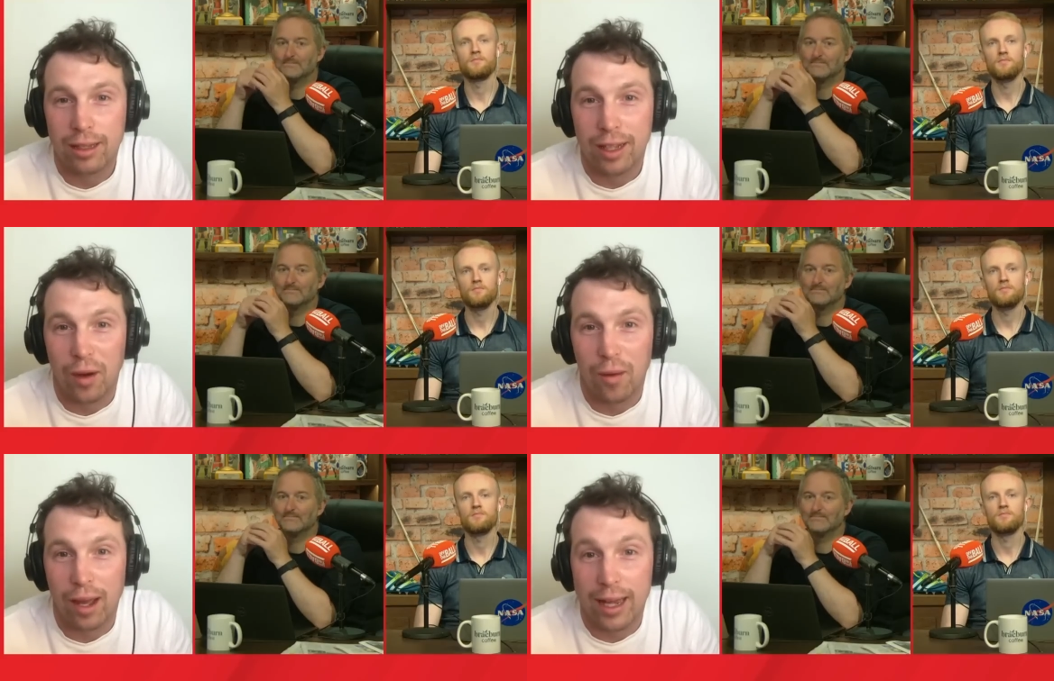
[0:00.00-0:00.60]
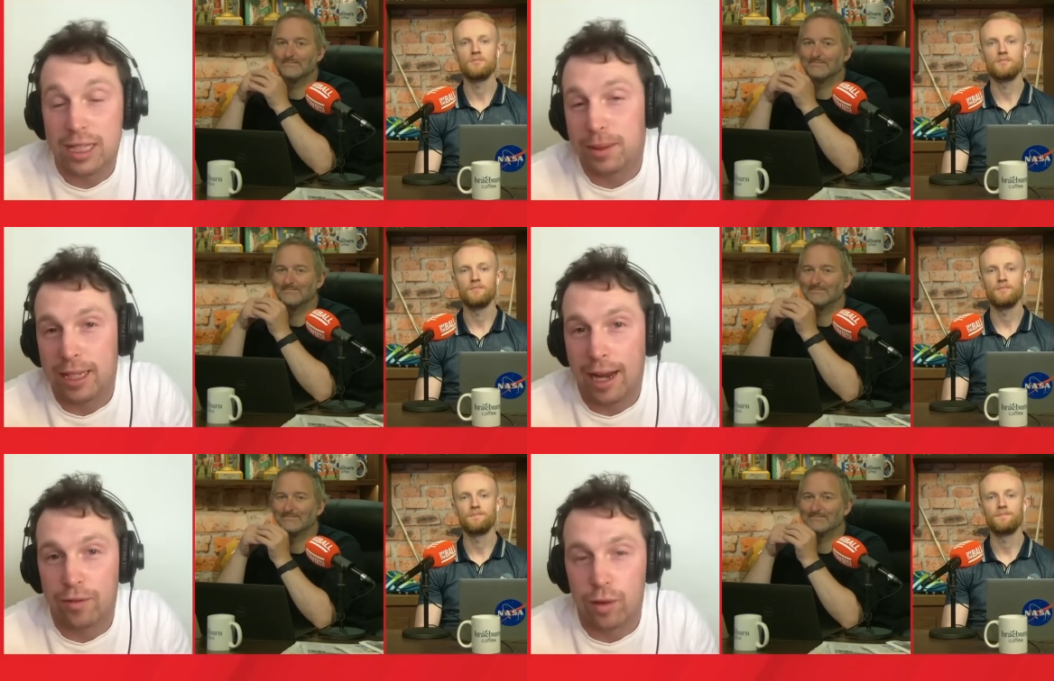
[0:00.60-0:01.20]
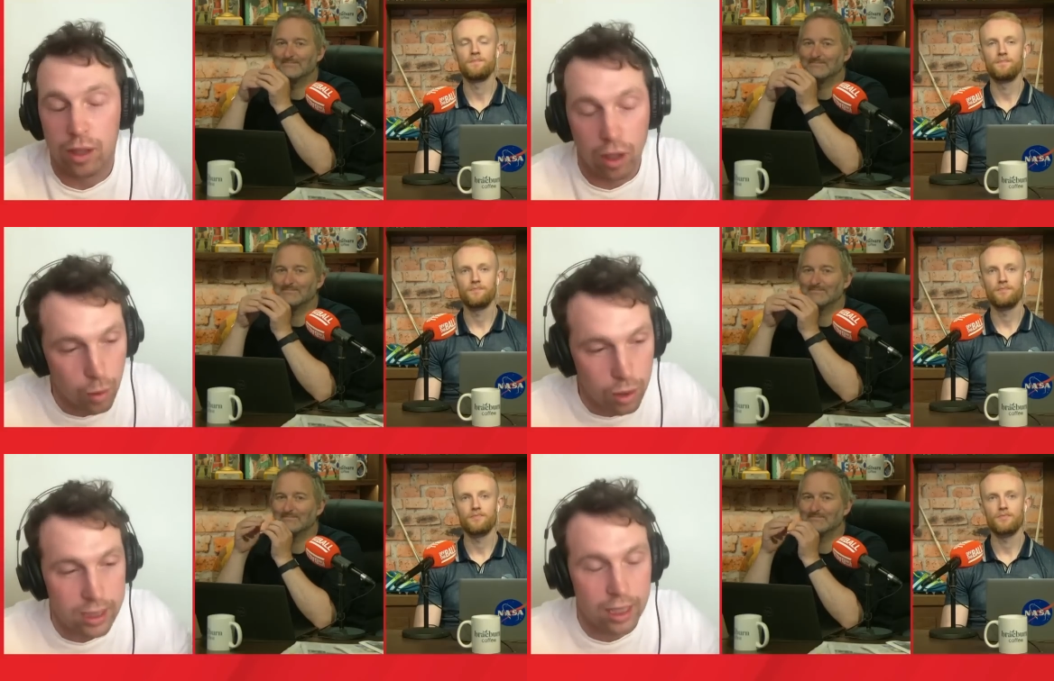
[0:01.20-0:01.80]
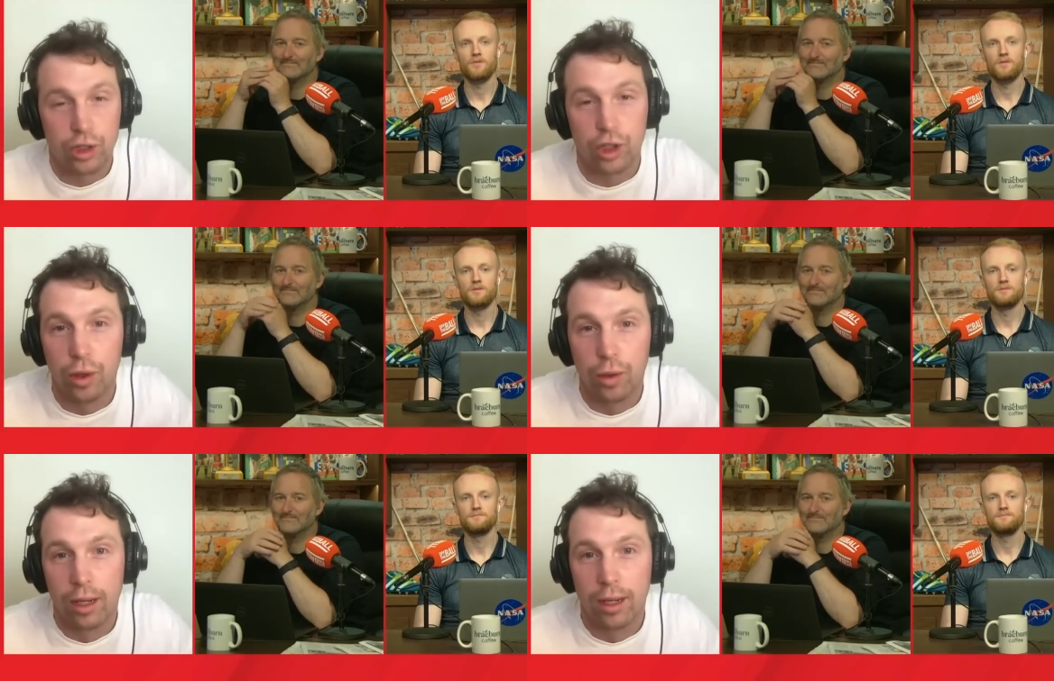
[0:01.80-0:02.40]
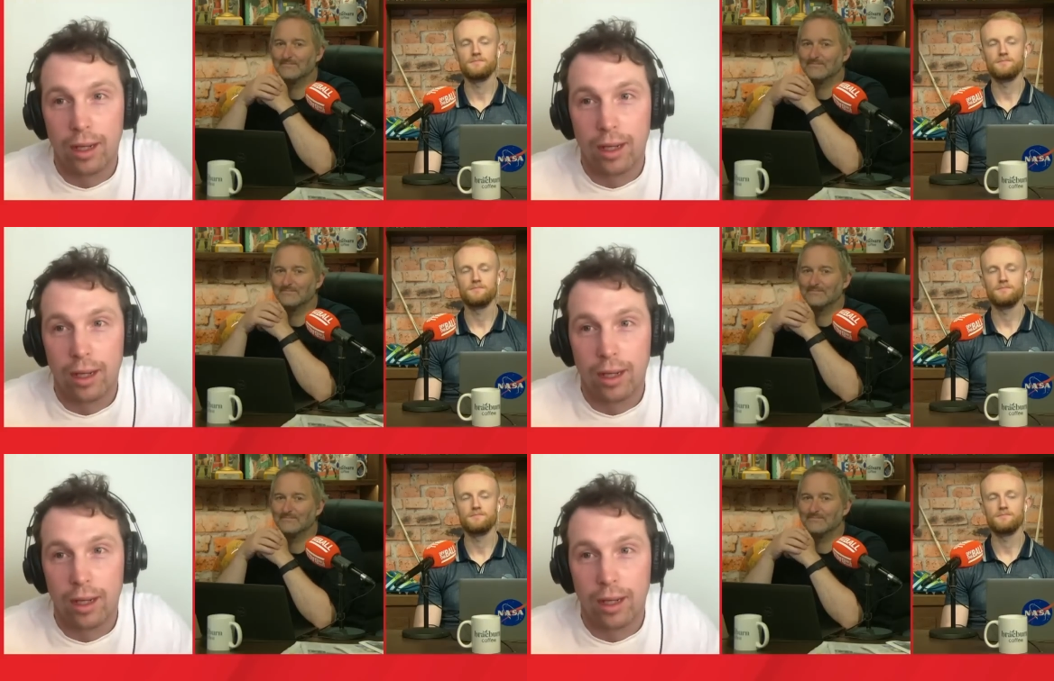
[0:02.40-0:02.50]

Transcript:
Speaker 1: You know, Enda Smith said afterwards, "Look, we're still through,